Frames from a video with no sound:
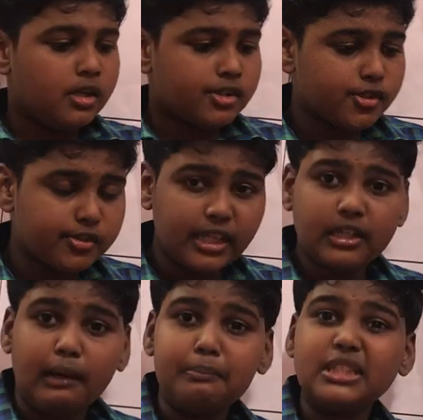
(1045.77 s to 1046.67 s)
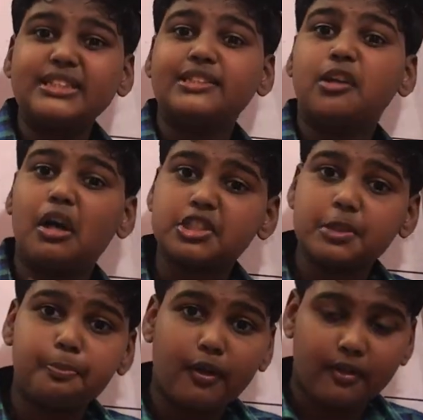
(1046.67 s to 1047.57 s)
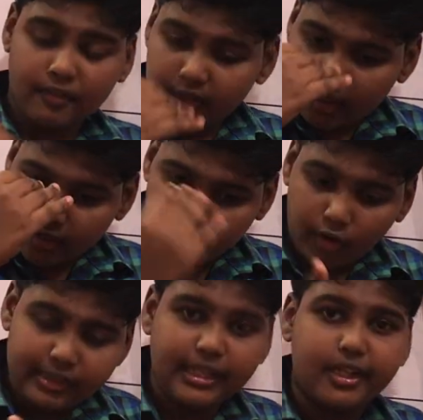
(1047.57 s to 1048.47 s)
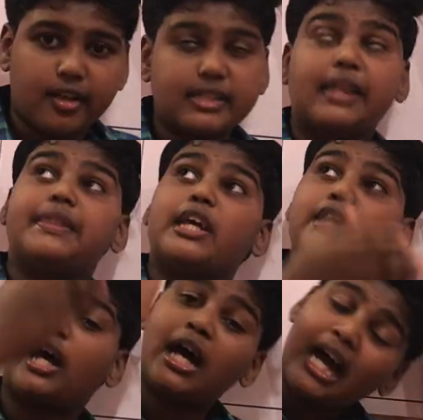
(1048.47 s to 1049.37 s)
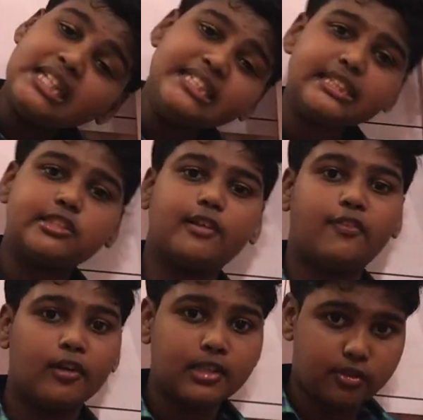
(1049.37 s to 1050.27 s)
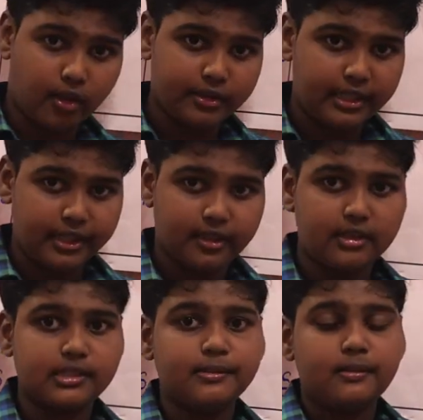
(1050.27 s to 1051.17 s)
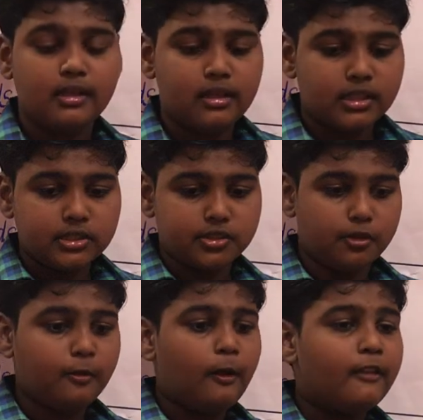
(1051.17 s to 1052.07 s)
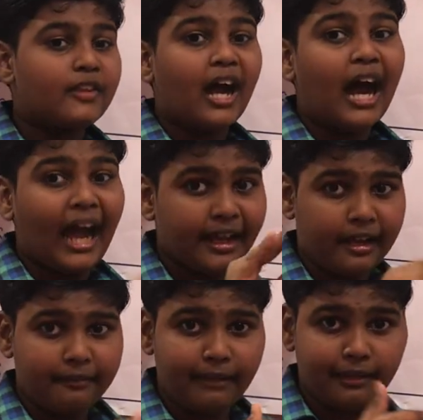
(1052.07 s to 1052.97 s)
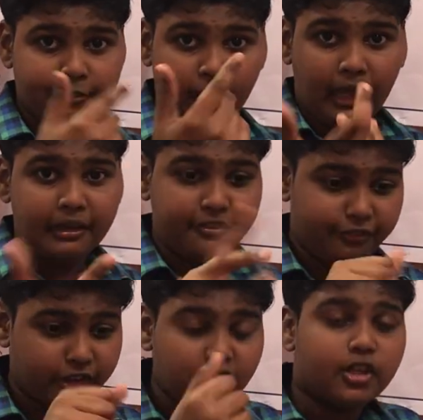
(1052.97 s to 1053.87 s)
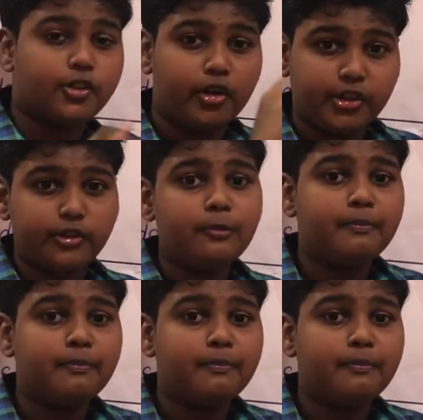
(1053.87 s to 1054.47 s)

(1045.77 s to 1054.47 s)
So they comprise a larger part of the Cordilleras and they are the highest of all the Cordilleras. So I forgot to tell you.